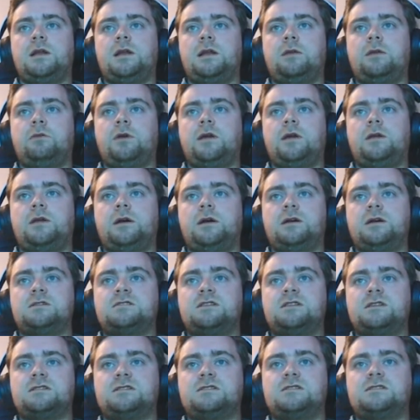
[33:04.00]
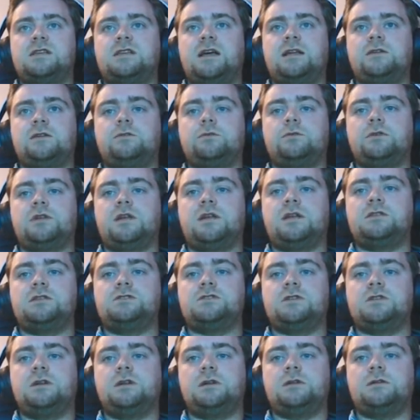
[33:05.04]
radar says, stand to
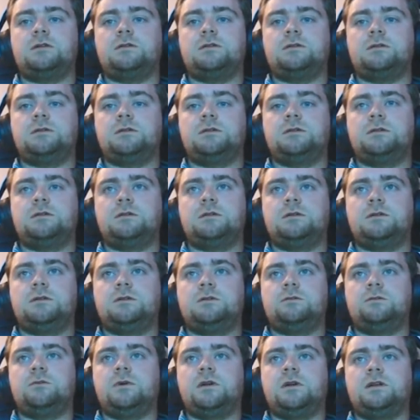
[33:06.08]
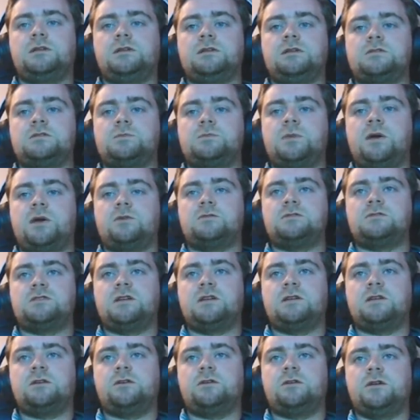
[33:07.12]
attention when it does bounce on
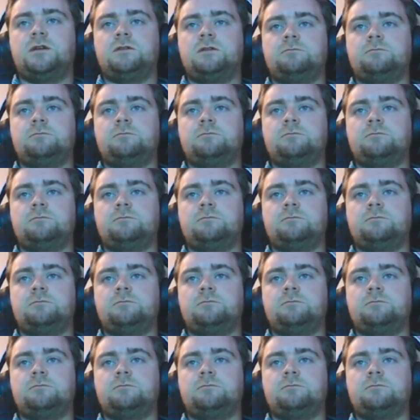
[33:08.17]
the green.